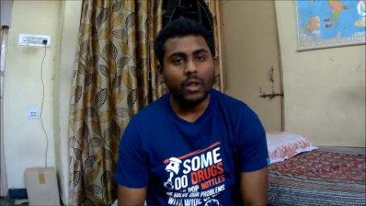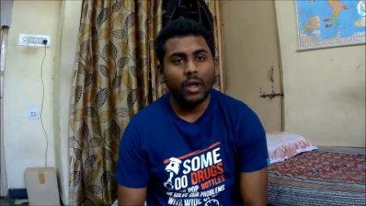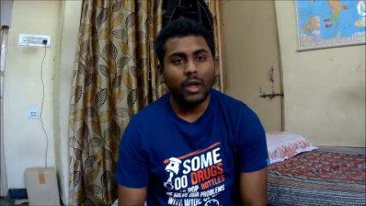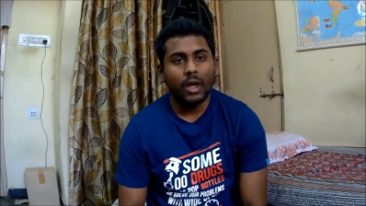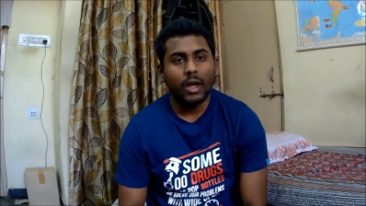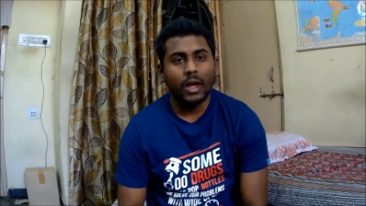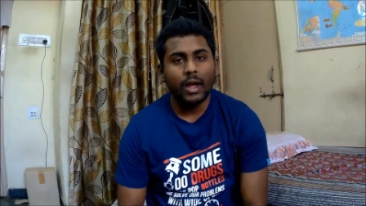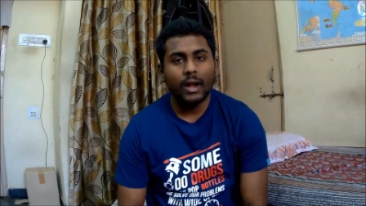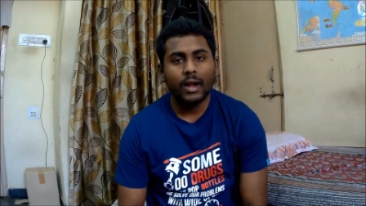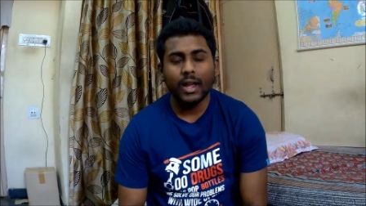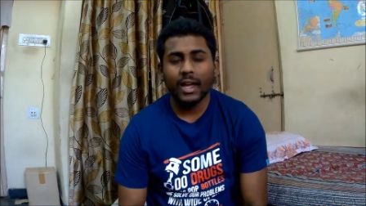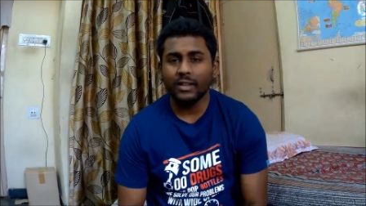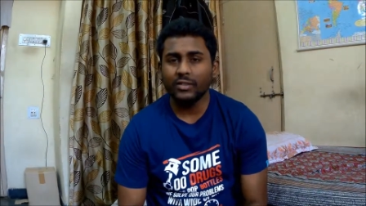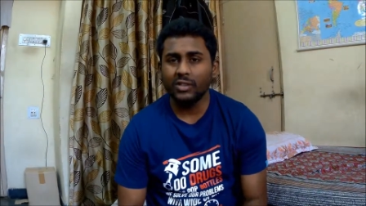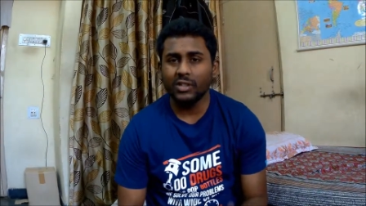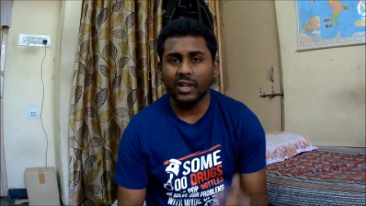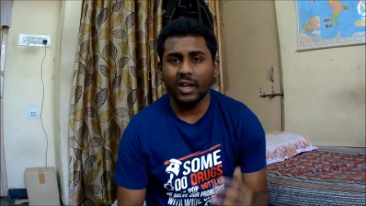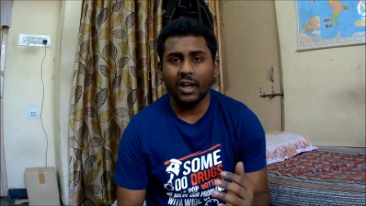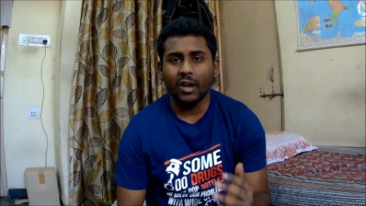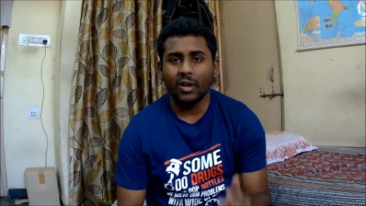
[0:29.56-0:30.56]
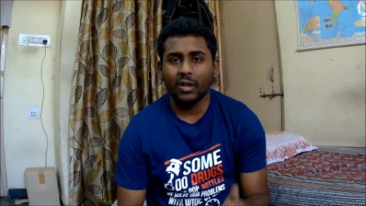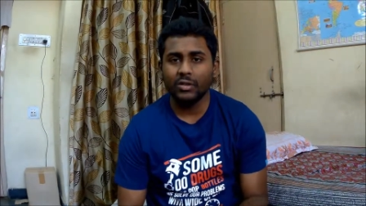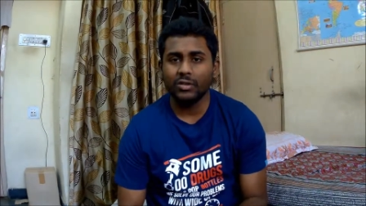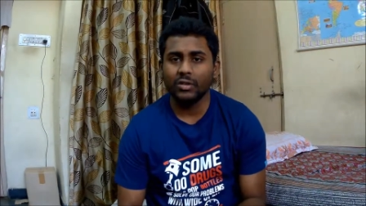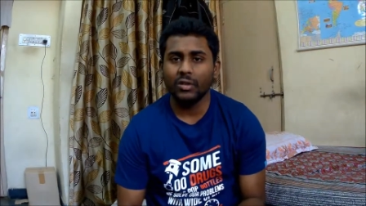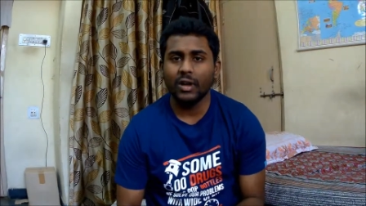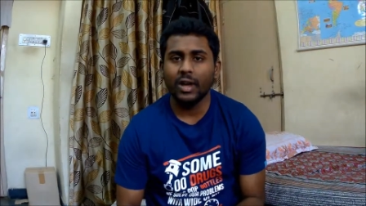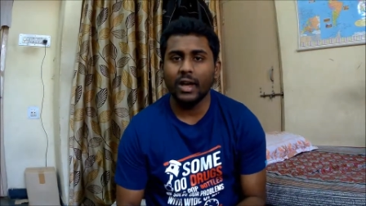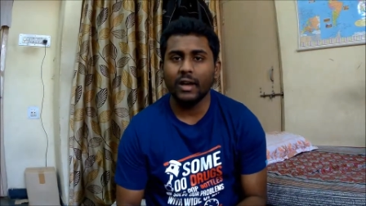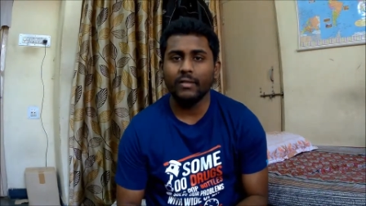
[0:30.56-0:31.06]
And actually I
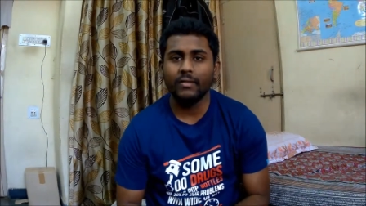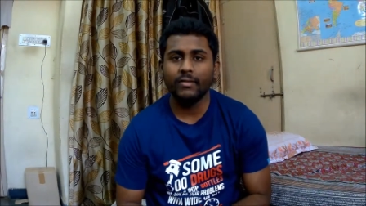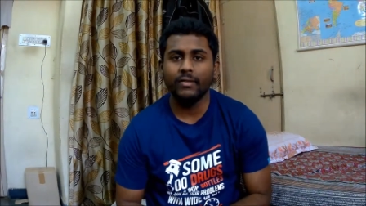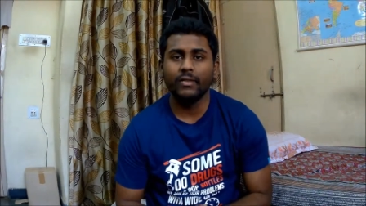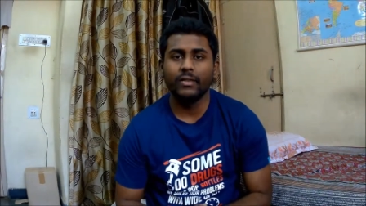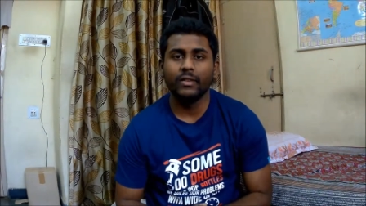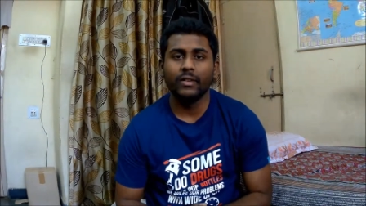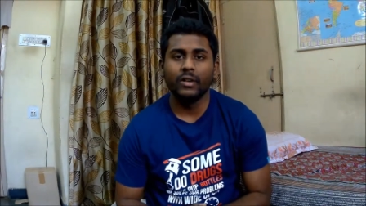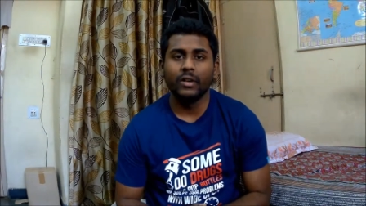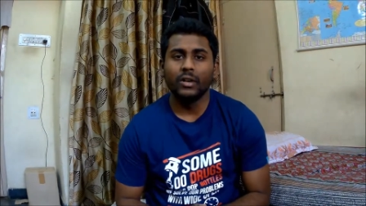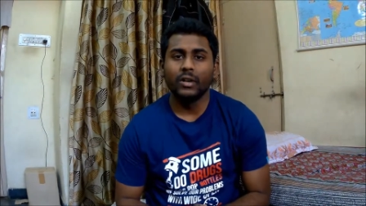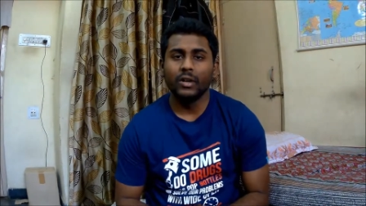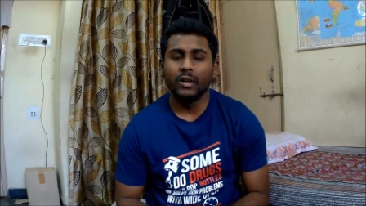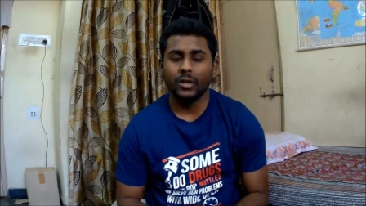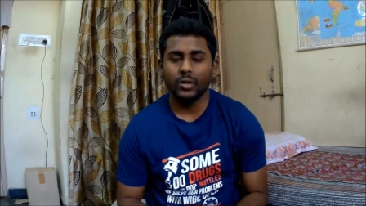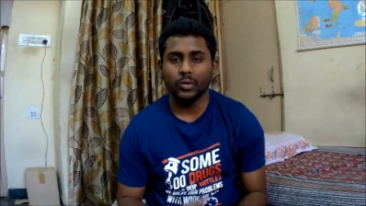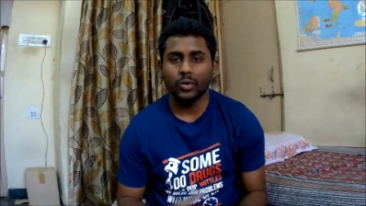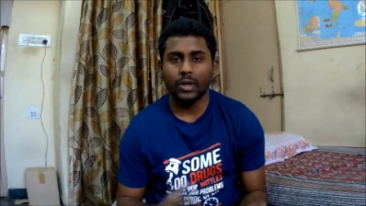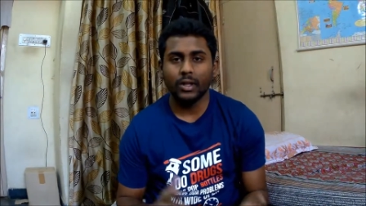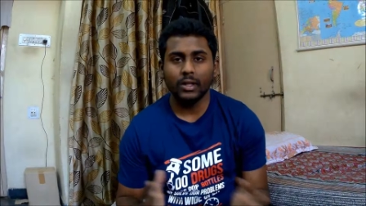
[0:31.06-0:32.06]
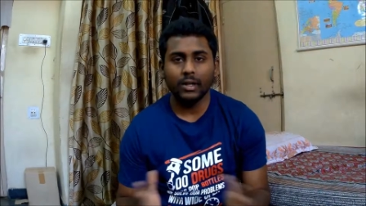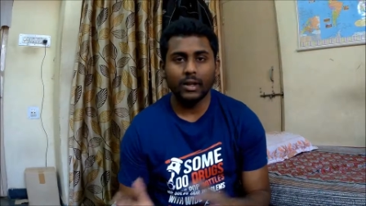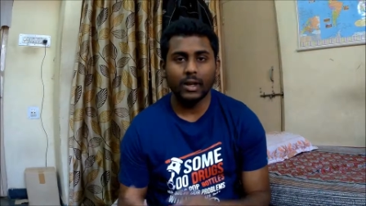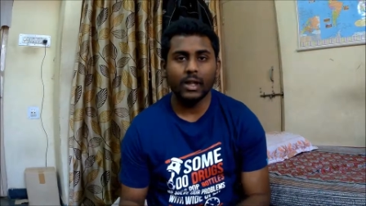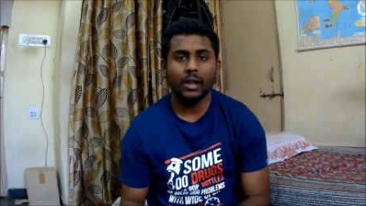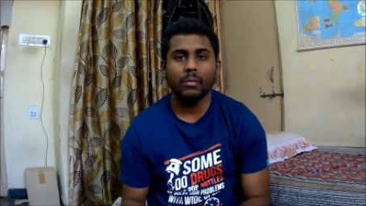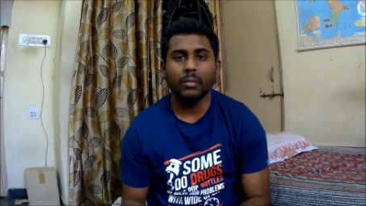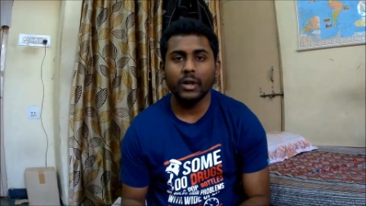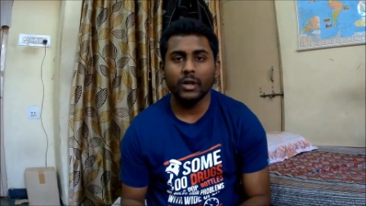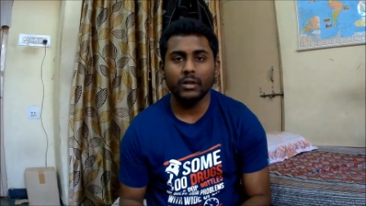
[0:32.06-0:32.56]
also have two other
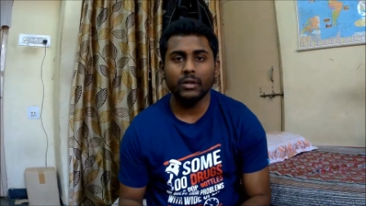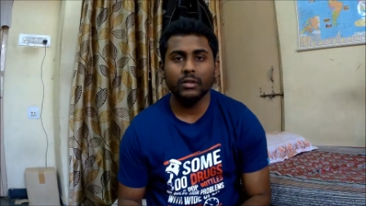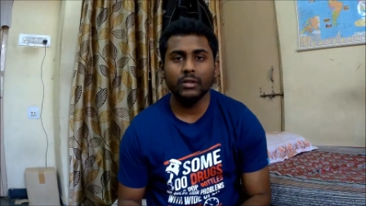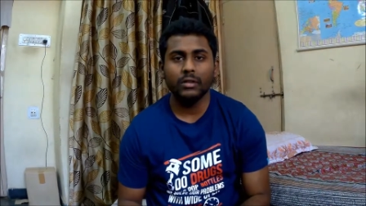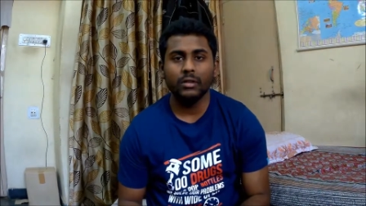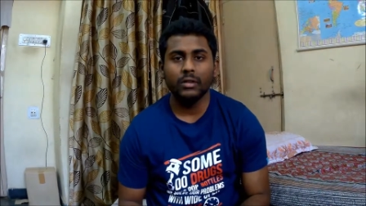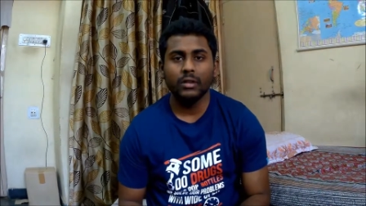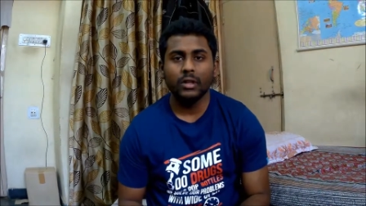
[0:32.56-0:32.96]
helmets,